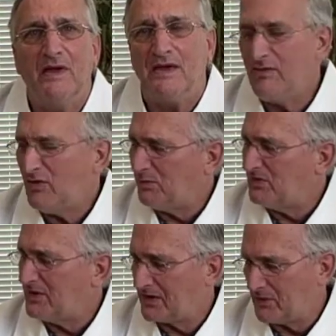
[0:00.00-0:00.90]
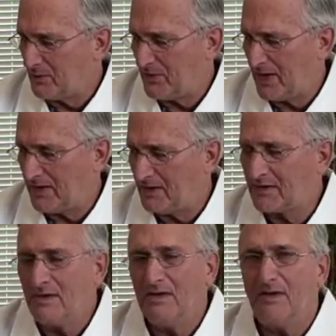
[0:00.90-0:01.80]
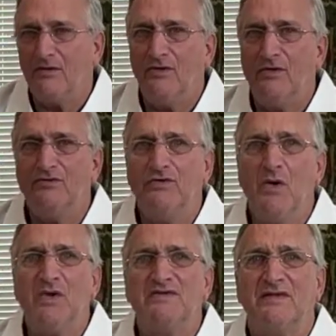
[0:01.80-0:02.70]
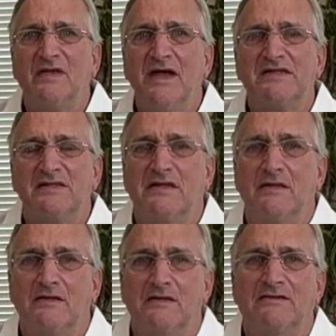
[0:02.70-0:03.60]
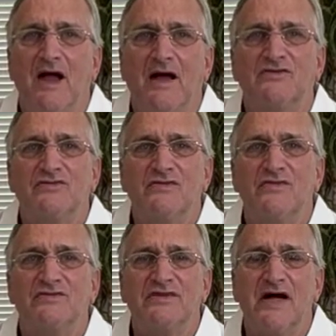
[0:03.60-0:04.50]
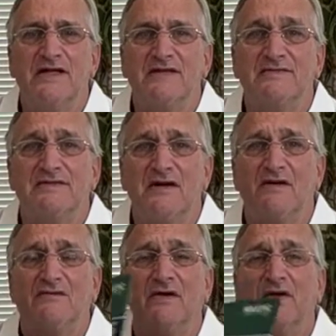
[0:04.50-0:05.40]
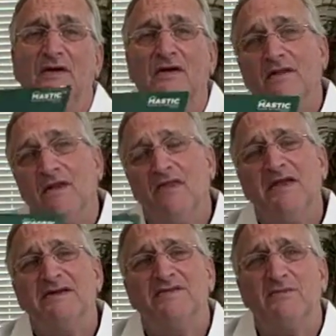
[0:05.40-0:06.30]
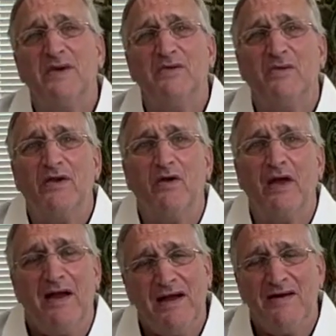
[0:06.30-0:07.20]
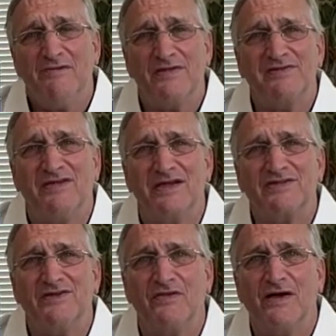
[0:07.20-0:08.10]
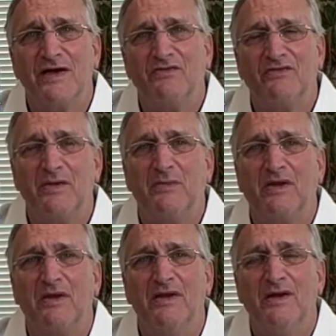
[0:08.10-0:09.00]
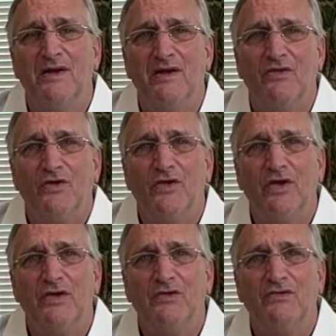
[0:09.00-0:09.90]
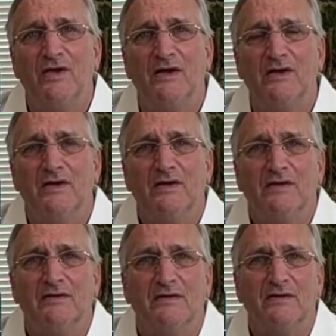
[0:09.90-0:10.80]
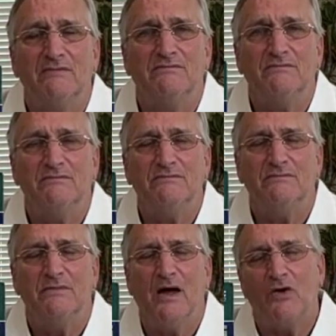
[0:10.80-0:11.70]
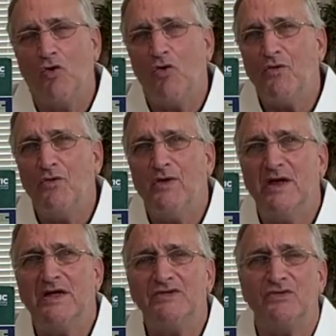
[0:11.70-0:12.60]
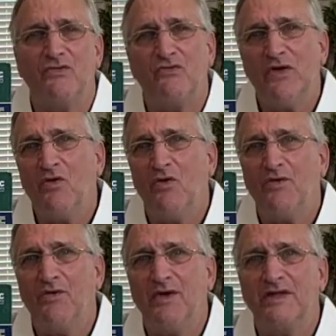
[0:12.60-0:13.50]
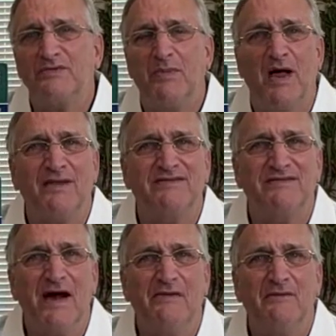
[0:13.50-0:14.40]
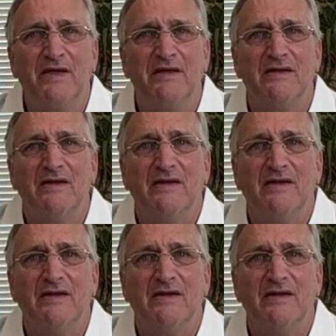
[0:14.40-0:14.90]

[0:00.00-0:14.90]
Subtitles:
And in this particular product, there's no insulation attached to the siding itself. Now that doesn't mean we don't have insulation on the house. Typically they're going to use a 1/4 inch or 3/4 inch polystyrene